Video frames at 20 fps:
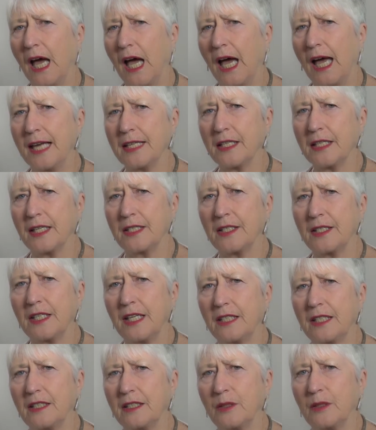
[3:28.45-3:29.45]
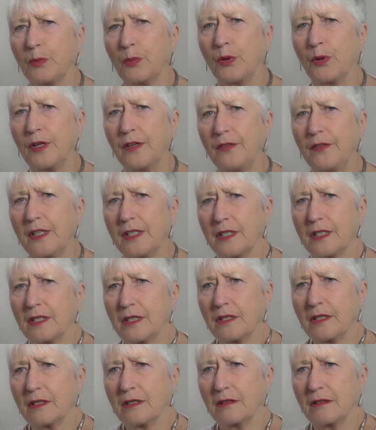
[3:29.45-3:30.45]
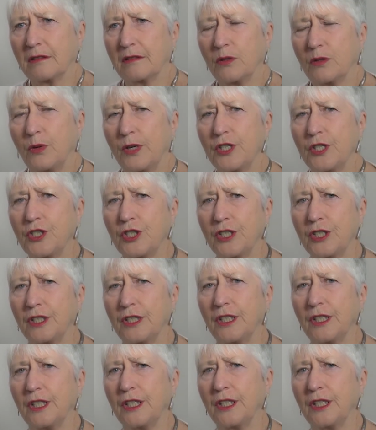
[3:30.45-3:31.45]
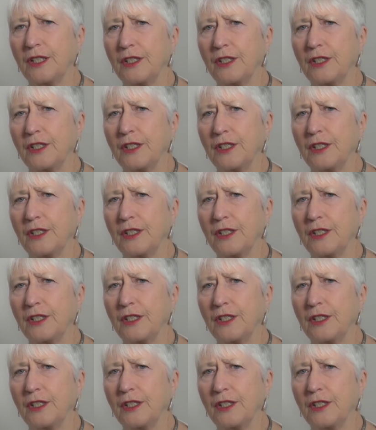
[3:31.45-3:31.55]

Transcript: As I said in a previous question,